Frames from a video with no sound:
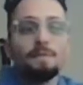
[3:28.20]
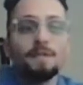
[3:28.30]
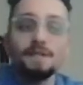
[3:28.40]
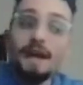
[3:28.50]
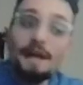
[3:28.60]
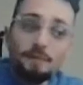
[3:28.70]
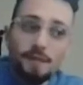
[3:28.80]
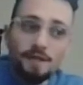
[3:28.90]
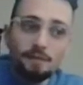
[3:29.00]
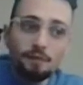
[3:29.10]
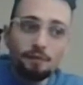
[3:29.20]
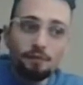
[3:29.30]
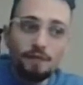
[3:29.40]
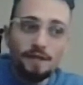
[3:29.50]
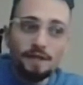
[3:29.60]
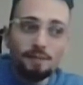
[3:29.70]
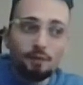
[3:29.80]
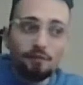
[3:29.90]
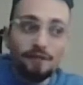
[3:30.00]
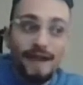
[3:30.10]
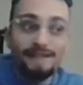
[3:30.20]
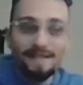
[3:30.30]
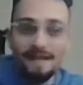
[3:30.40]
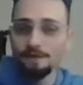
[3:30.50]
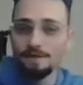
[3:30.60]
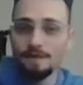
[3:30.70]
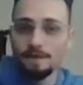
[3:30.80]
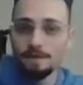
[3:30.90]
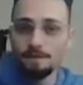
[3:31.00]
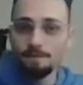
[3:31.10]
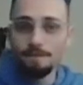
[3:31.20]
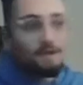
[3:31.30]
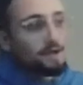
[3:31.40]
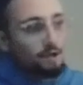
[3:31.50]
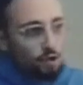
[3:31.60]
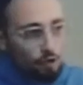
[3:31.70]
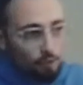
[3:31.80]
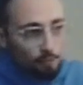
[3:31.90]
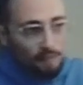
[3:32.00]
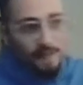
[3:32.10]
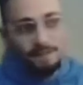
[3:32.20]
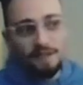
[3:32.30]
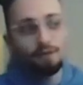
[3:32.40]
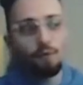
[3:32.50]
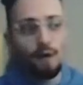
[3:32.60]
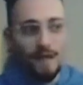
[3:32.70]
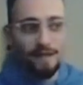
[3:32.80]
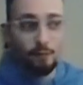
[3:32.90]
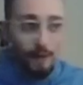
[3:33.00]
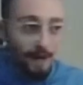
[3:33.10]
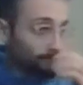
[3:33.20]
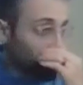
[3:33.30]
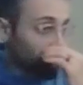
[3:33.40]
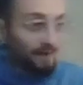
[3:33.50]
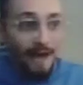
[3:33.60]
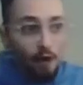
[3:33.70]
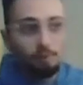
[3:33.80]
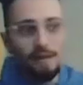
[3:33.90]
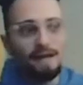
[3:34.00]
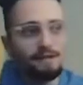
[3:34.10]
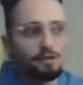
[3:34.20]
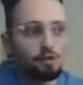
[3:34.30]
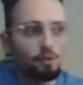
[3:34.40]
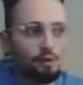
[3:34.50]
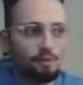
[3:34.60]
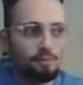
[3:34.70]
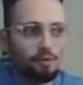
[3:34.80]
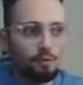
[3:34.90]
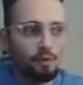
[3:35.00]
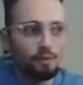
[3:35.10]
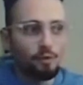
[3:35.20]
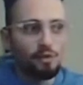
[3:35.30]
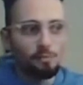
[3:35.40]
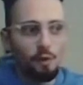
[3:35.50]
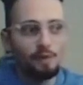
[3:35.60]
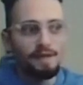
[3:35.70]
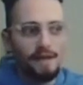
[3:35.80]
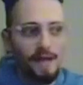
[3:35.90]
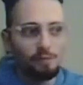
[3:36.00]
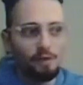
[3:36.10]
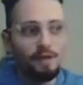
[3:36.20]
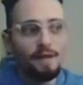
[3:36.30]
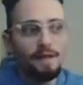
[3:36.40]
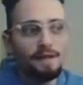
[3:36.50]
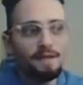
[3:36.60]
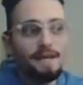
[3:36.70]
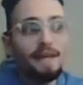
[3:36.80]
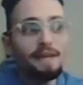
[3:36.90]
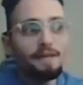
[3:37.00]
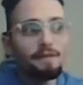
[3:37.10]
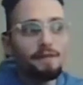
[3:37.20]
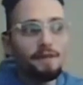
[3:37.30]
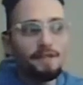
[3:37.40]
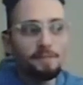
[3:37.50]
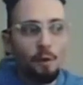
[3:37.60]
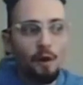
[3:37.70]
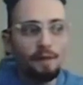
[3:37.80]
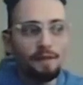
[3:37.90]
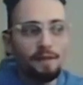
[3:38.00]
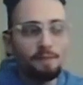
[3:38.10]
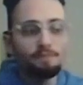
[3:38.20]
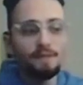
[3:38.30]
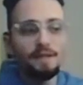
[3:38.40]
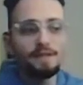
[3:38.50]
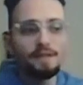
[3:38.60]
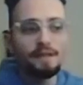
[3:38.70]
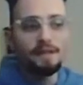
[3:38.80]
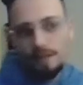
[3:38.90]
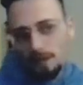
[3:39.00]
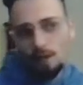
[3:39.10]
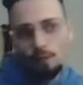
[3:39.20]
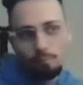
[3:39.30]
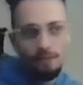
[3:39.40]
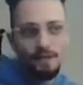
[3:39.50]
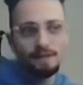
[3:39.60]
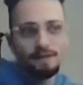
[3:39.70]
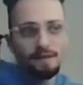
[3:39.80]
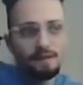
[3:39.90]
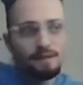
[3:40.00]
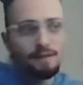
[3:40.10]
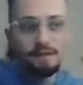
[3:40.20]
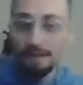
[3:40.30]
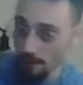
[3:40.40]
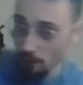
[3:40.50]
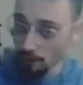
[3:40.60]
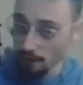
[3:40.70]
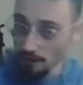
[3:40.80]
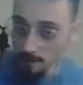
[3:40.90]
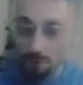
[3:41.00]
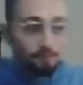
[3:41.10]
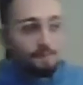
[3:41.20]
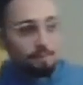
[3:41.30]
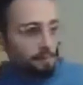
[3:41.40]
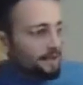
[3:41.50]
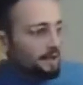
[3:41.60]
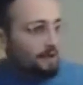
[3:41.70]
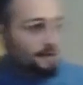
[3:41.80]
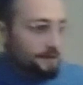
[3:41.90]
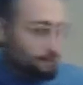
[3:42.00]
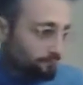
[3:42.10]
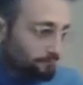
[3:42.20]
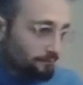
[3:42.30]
The second best move is the move knight to f6. You will play d4 anyway, and now black has a choice between which pawn to capture. Taking this pawn is a little bit dangerous because